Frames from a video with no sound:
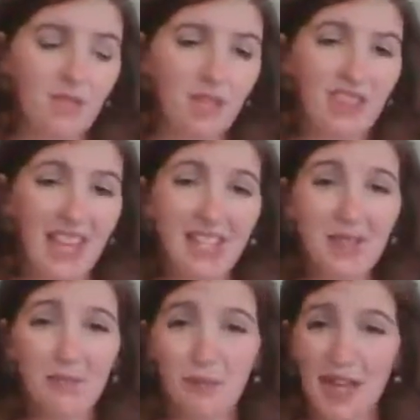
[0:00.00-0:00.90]
That's
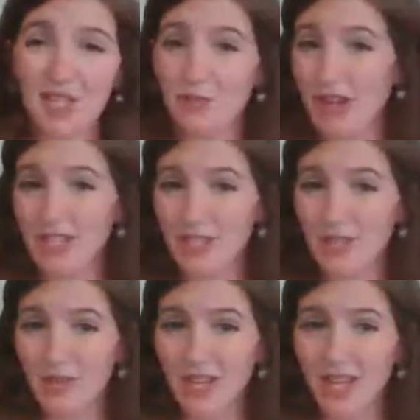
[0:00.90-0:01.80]
the best way to
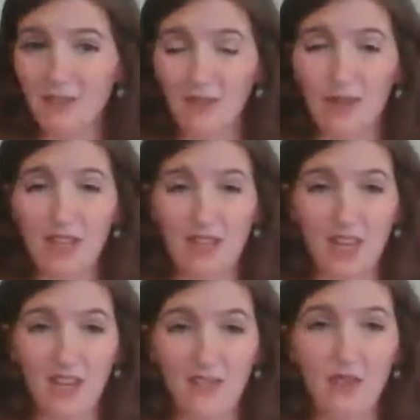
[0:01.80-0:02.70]
do it. If you
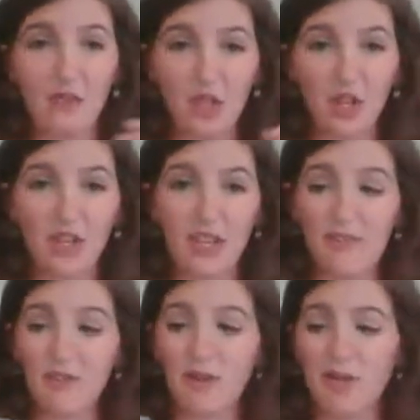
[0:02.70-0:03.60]

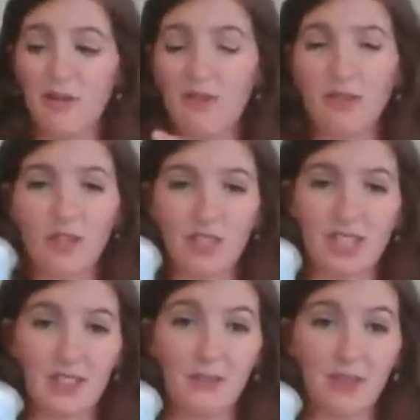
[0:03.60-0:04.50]
have ever looked
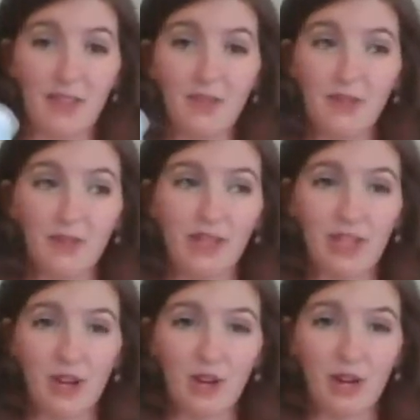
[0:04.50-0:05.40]
at the flavored Greek
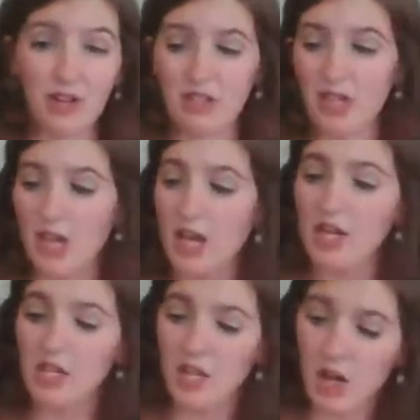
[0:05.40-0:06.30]
yogurts.
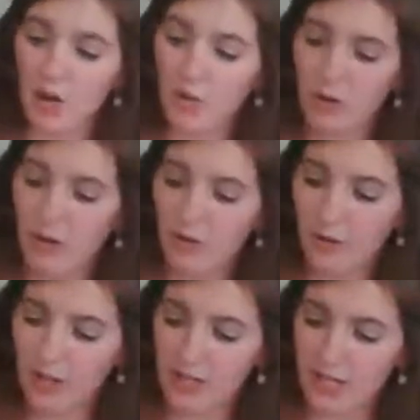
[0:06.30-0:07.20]
So for
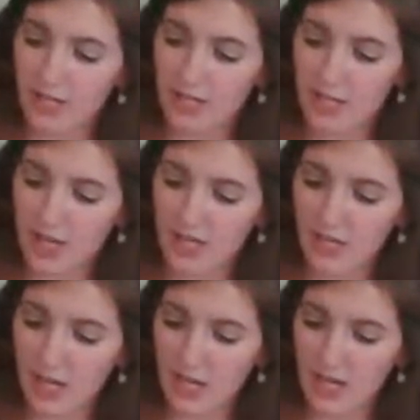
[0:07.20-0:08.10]
instance, this
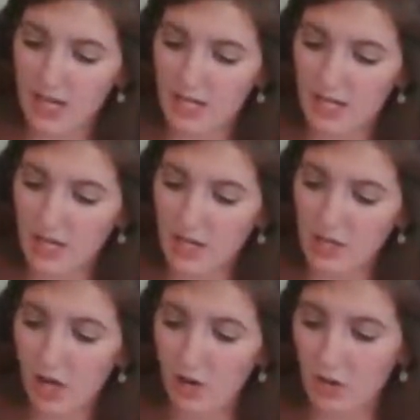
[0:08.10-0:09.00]
is
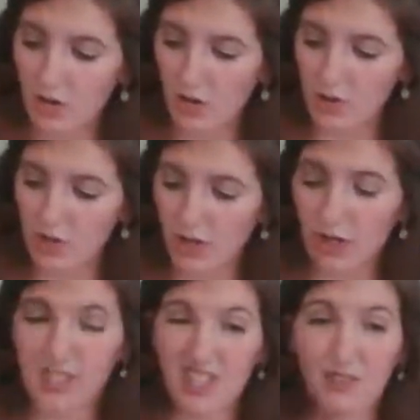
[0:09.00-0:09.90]
total
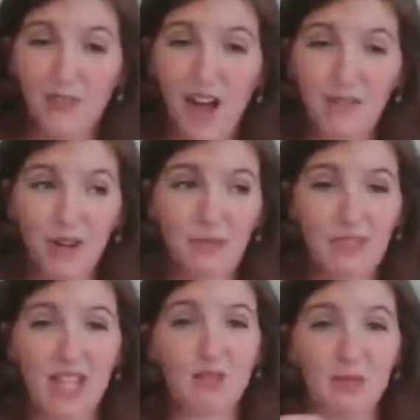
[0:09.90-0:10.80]
sugars. It's 5 grams.
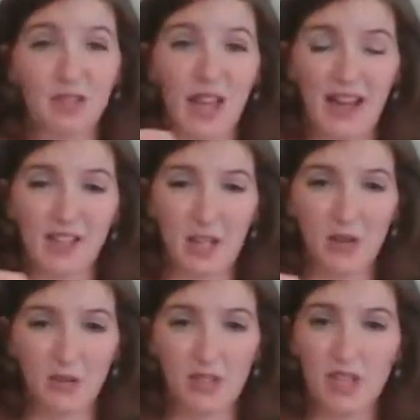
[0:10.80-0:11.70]
And that's from the
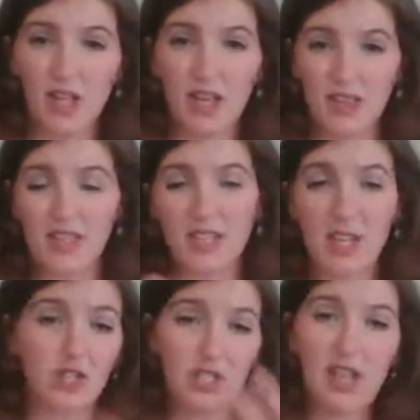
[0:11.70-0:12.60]
lactose.
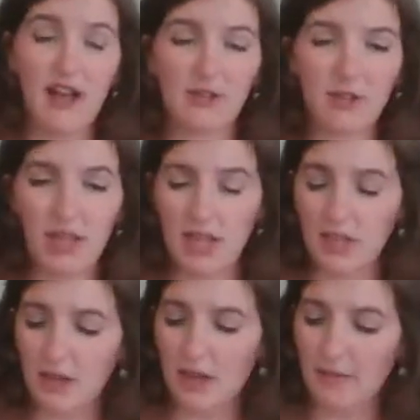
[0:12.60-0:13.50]
That's naturally in
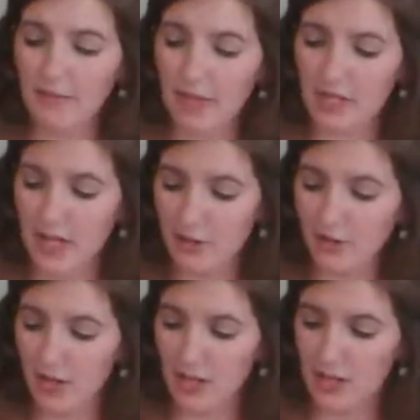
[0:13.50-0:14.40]

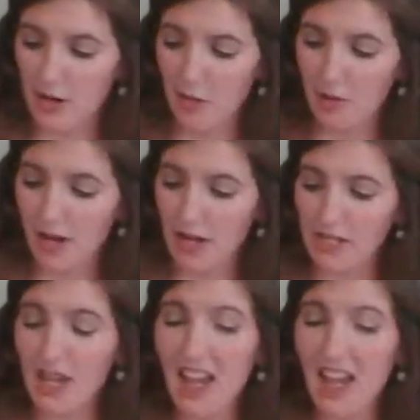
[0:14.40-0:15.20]
the dairy product.